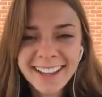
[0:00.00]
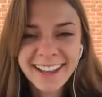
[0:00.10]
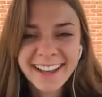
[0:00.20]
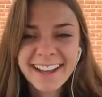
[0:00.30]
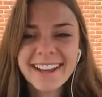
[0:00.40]

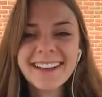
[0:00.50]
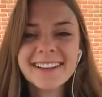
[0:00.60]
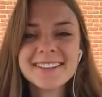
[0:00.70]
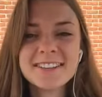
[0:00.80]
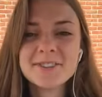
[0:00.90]
Nice.
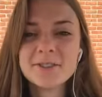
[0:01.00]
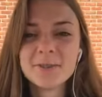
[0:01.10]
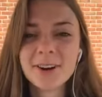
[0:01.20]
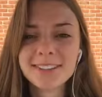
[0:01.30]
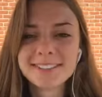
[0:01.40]

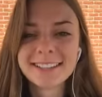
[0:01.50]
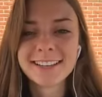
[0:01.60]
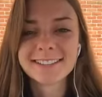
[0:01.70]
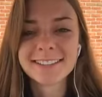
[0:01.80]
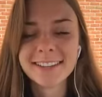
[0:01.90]
Denuan
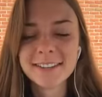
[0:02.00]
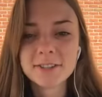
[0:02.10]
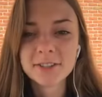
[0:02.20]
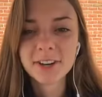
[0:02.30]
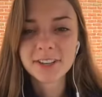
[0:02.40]
says,
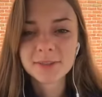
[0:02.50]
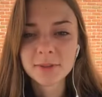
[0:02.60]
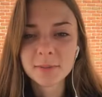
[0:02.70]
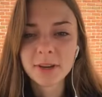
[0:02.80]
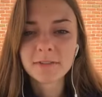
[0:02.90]
Sherlock is
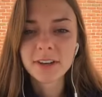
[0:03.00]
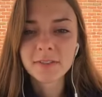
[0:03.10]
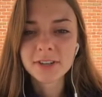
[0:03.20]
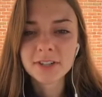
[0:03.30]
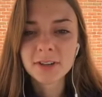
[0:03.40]
one of my
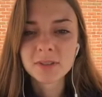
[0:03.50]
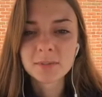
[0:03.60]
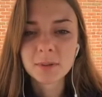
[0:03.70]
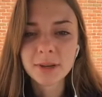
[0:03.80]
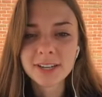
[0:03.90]
favorite shows,
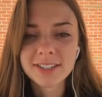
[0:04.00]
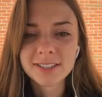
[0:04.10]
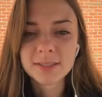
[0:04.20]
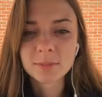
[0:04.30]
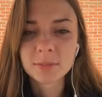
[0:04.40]
but
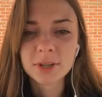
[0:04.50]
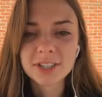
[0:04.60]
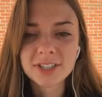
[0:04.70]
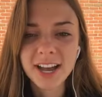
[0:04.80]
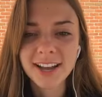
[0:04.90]
Benedict's
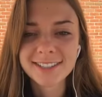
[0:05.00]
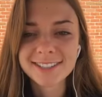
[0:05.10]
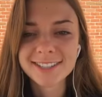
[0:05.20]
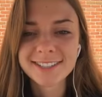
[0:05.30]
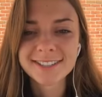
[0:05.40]
British
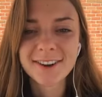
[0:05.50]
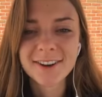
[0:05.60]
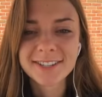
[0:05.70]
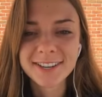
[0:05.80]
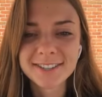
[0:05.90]
accent is
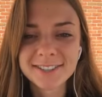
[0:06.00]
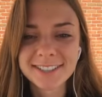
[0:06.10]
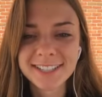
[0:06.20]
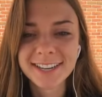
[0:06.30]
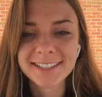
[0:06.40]
hard to
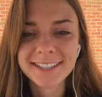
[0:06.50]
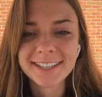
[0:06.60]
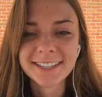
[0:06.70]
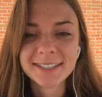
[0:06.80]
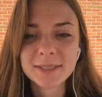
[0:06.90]
understand.
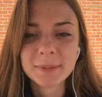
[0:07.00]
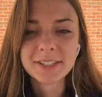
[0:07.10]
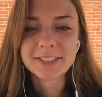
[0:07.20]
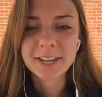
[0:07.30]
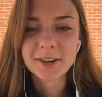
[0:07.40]
He
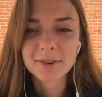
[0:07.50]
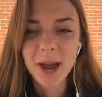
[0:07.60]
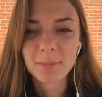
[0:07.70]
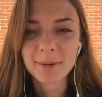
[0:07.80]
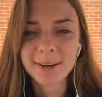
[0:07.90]
speaks like a
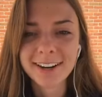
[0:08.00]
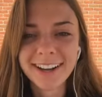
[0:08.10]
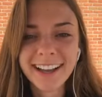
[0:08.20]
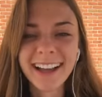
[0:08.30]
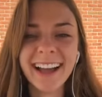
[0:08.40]
rapper.
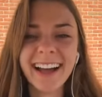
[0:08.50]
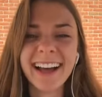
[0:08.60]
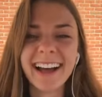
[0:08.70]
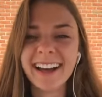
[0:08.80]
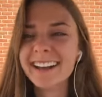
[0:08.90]

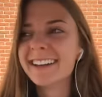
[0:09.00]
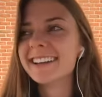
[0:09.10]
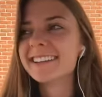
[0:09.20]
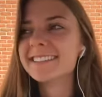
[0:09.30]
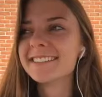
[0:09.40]

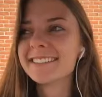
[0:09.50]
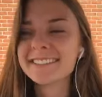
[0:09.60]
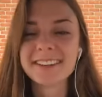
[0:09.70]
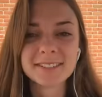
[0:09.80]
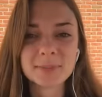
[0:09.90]
He
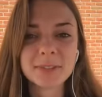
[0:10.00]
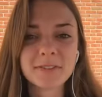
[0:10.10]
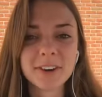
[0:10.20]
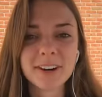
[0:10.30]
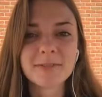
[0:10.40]
does speak
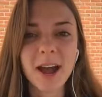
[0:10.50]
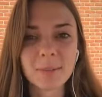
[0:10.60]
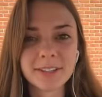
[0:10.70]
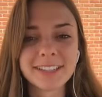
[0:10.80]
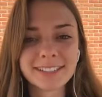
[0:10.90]
very
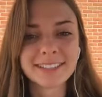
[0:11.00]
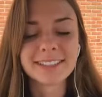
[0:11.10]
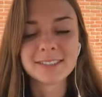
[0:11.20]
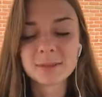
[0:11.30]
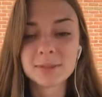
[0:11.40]
rapidly.
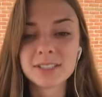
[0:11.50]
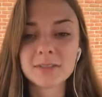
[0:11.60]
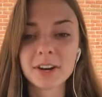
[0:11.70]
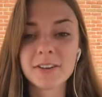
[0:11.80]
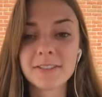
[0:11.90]
He speaks
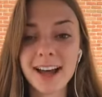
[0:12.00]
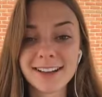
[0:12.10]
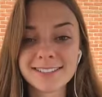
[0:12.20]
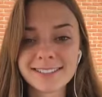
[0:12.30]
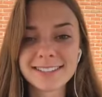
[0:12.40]
very
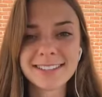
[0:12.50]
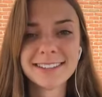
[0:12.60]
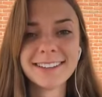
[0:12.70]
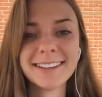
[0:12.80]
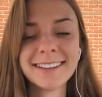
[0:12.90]
fast.
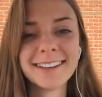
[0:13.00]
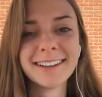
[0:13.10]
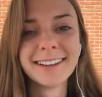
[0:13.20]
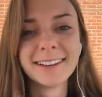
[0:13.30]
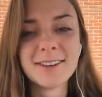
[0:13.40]

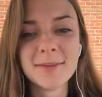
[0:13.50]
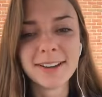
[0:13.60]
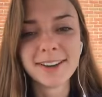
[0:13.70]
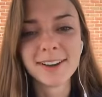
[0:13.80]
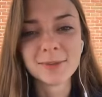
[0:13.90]
Oh my
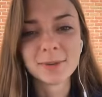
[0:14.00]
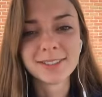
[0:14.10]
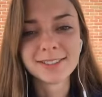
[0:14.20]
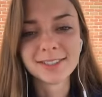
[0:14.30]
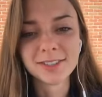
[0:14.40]
gosh, but
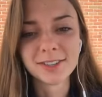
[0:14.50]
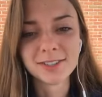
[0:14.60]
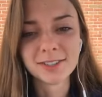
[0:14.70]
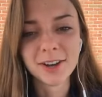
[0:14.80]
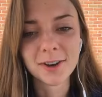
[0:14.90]
it's such a
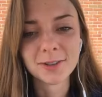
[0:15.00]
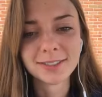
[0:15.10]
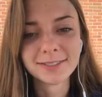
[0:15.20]
good show.